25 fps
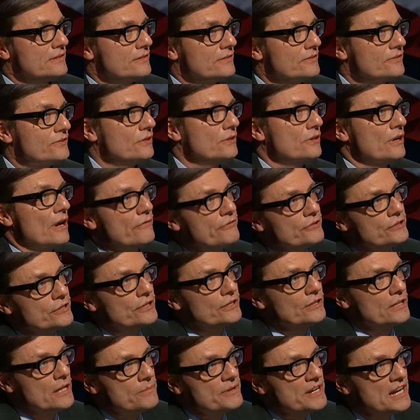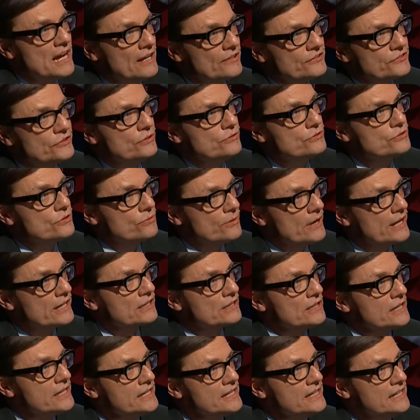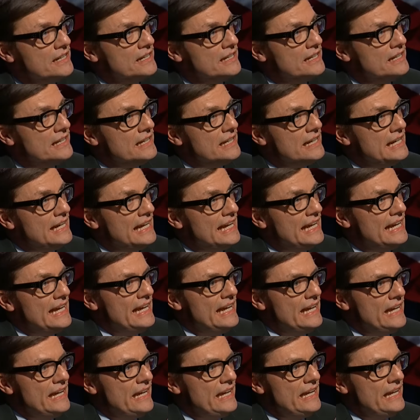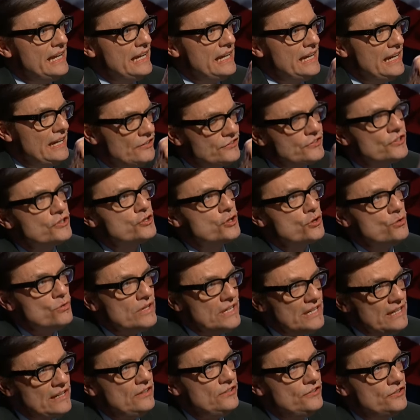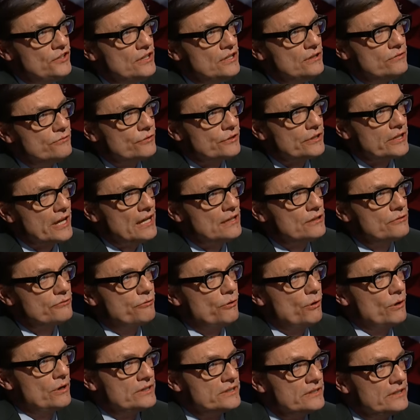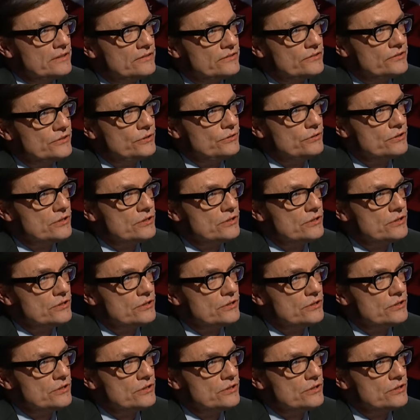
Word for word: So, Governor, let me ask you directly is it too easy for Californians to